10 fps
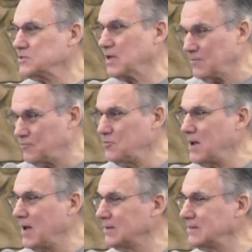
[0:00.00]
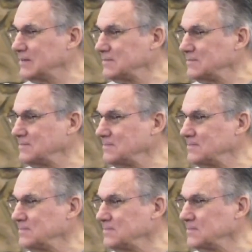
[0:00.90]
saved humanity
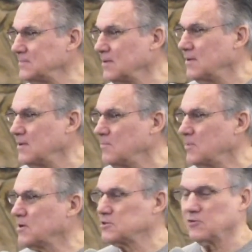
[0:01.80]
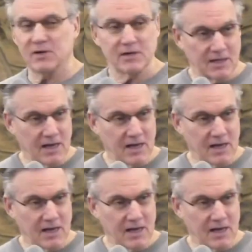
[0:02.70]
because of an